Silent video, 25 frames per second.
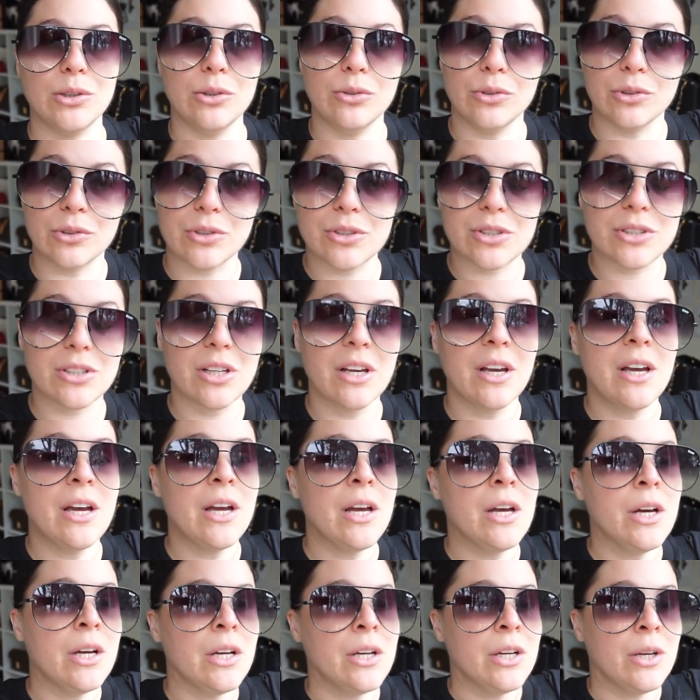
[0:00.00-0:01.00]
looks
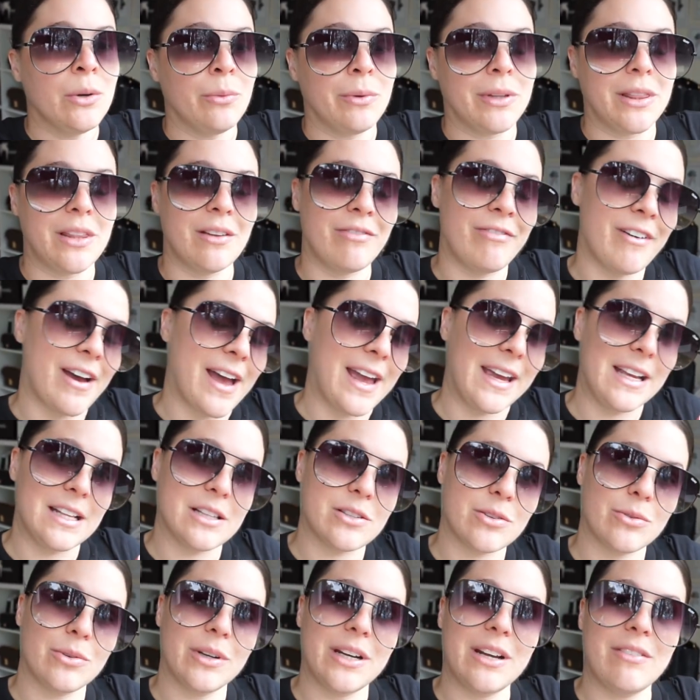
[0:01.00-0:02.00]
with the
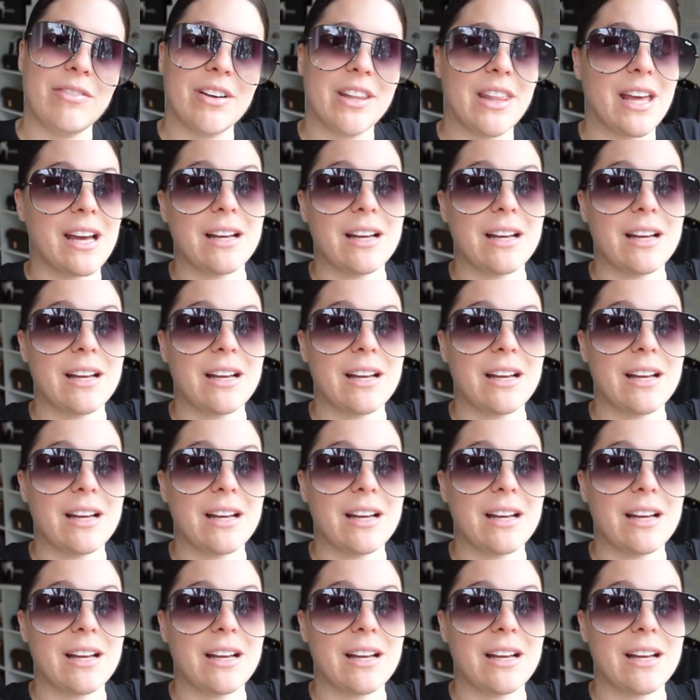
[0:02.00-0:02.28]
veins or whatever.